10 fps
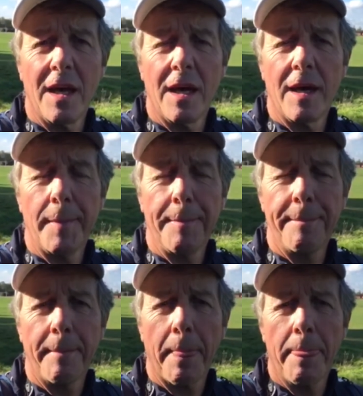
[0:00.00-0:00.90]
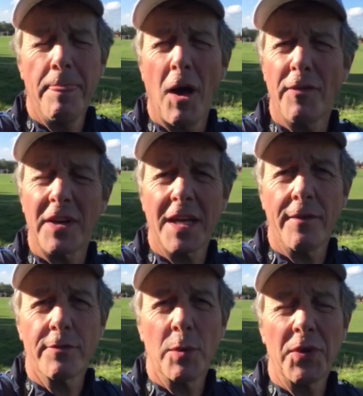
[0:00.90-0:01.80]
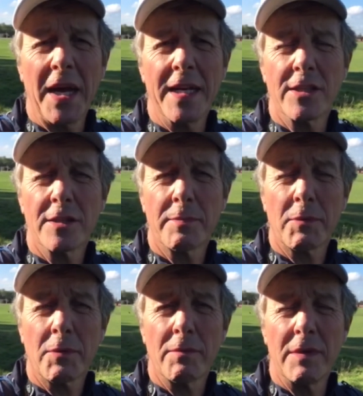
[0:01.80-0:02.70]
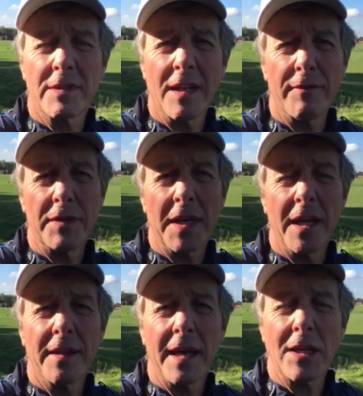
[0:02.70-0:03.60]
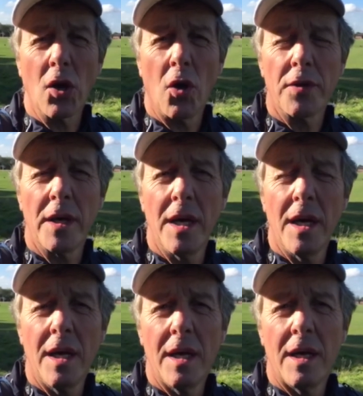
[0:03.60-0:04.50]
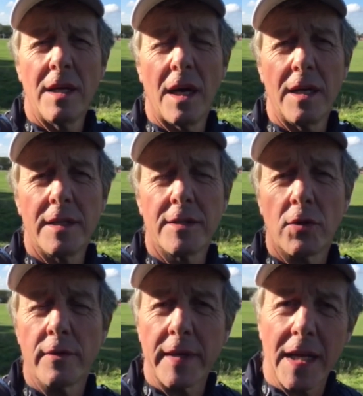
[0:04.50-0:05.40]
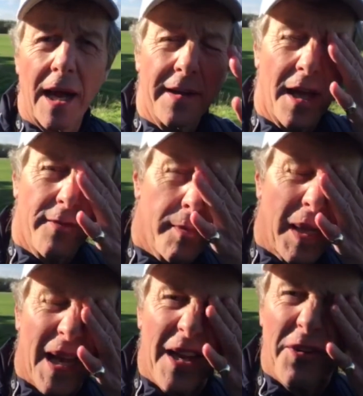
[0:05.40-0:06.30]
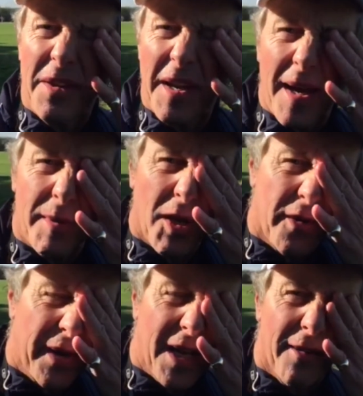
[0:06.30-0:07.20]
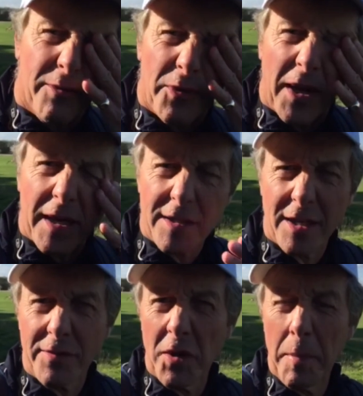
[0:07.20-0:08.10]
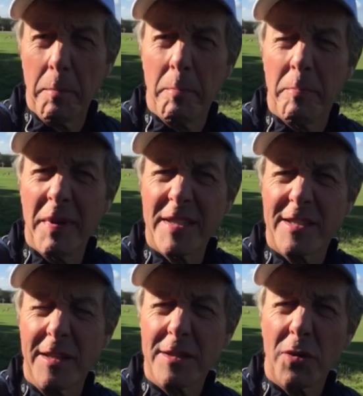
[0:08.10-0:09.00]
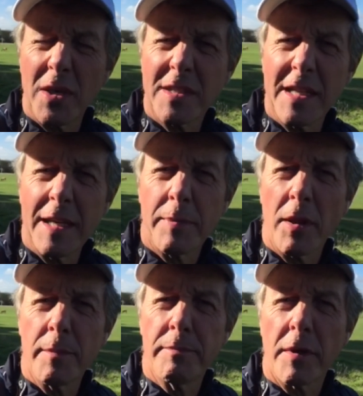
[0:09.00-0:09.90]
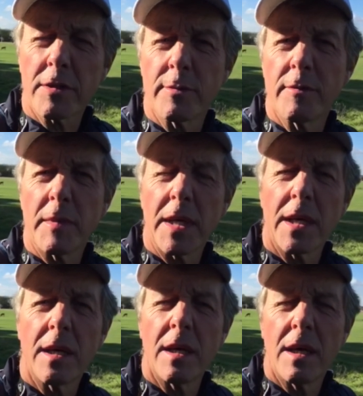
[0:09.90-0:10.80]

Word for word: Um, not a very comfortable day, actually. It's, it's a lovely day, thank God. Uh, let's talk about clouding over a bit later in the day, but not a very comfortable day because I've got a blister that's quite deep on the bottom of my